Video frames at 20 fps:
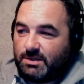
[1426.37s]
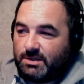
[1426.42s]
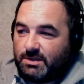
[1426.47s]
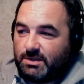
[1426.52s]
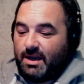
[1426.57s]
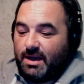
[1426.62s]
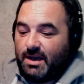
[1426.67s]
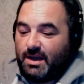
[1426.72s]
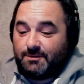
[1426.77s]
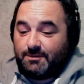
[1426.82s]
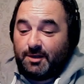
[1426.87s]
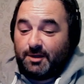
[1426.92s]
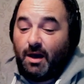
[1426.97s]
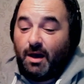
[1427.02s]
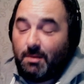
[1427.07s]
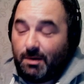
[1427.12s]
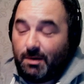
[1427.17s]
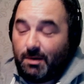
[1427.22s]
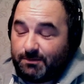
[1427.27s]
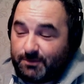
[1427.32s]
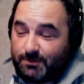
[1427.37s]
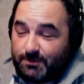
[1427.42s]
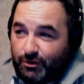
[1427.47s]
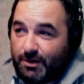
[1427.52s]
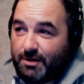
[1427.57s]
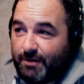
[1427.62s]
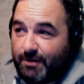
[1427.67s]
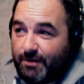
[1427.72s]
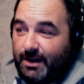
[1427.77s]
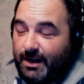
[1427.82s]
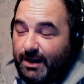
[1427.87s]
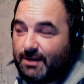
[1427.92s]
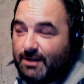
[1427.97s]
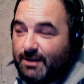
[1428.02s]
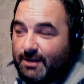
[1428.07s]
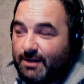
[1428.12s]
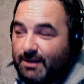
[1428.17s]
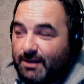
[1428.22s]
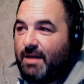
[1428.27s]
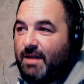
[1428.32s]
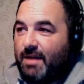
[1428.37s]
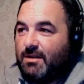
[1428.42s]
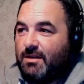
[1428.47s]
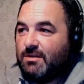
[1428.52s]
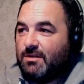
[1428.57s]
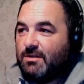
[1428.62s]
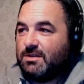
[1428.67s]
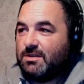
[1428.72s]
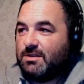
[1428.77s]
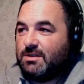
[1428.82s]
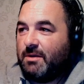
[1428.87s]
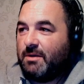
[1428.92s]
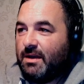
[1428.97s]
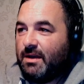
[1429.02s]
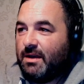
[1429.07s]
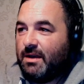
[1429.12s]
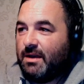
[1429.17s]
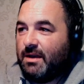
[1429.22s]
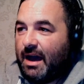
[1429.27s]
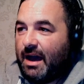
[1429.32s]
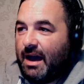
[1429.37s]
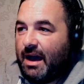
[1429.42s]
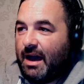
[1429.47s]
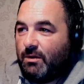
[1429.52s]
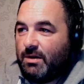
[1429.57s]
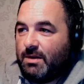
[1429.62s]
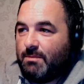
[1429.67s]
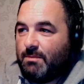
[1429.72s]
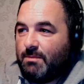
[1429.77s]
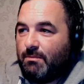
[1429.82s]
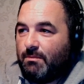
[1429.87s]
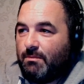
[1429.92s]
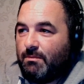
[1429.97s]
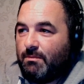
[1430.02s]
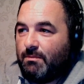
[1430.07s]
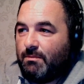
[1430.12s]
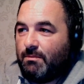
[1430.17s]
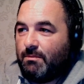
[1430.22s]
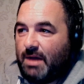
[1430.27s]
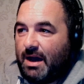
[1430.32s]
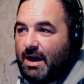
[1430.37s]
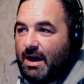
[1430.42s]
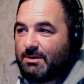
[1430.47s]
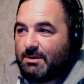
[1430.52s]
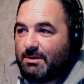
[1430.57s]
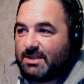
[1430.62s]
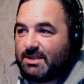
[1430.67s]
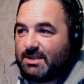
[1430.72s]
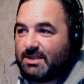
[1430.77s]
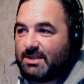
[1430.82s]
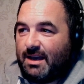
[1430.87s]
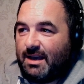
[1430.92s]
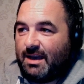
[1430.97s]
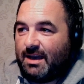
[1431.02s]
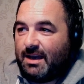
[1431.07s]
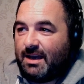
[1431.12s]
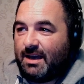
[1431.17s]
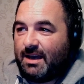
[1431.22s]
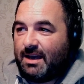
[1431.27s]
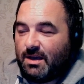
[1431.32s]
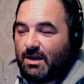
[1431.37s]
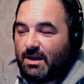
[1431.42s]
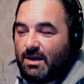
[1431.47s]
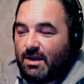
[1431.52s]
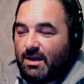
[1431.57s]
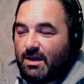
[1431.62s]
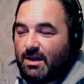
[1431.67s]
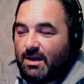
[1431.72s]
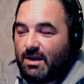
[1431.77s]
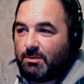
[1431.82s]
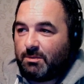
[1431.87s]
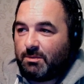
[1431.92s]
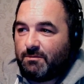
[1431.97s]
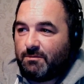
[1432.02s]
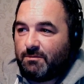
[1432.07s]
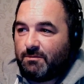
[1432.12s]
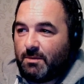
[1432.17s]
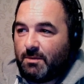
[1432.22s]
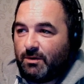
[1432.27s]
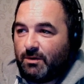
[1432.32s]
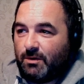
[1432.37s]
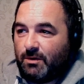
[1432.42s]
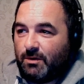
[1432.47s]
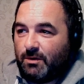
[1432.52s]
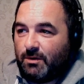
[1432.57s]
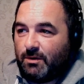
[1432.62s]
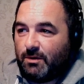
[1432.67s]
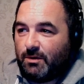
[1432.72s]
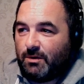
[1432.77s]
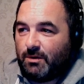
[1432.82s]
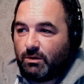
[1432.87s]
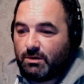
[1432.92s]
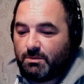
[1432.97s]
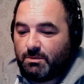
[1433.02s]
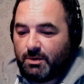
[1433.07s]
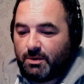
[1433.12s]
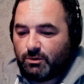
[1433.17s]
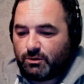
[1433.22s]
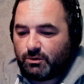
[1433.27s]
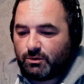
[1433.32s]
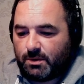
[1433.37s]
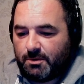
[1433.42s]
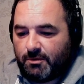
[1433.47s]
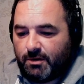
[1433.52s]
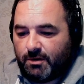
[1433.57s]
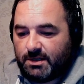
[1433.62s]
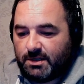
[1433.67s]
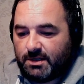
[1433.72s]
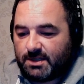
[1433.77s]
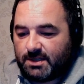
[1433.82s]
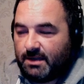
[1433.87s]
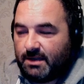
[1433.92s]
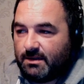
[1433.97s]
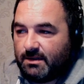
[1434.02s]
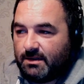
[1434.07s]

It's a phenomenal strike rate. Let's be perfectly honest about it. And only Mohamed Salah has stopped him from another 2 golden boots. Would I be right in saying?